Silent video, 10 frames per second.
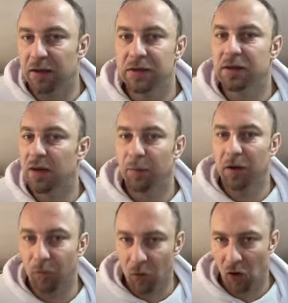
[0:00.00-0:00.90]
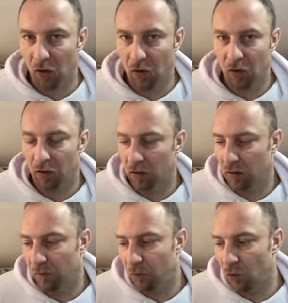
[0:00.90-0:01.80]
this is something wrong
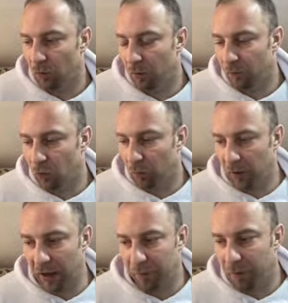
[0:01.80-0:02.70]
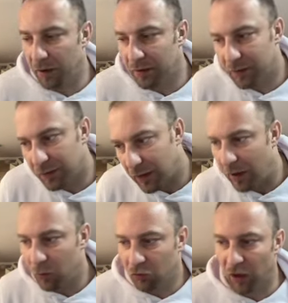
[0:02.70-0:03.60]
uh, for for black, but uh,
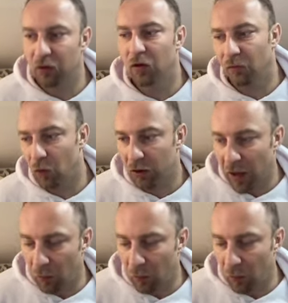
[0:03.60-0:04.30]
I would try to avoid it.